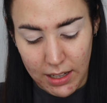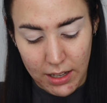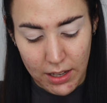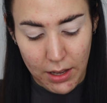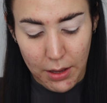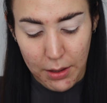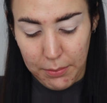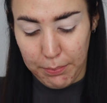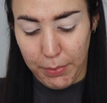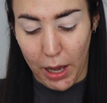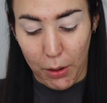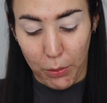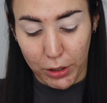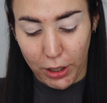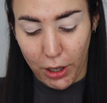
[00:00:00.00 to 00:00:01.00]
but I
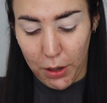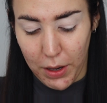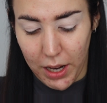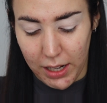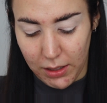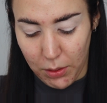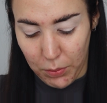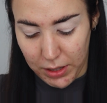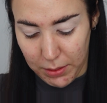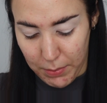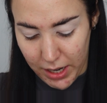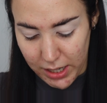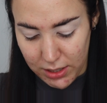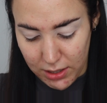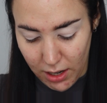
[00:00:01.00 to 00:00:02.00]
want to go in with
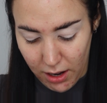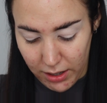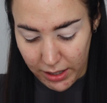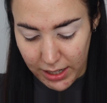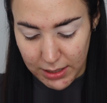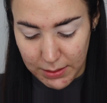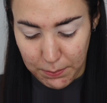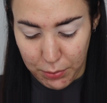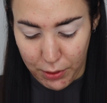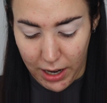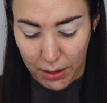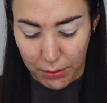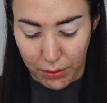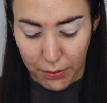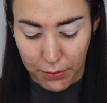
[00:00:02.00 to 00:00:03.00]
my darkest
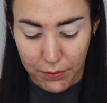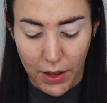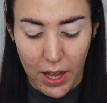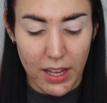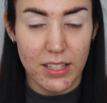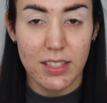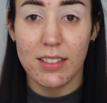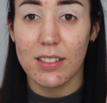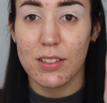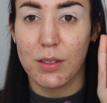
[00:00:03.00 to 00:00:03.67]
brown first.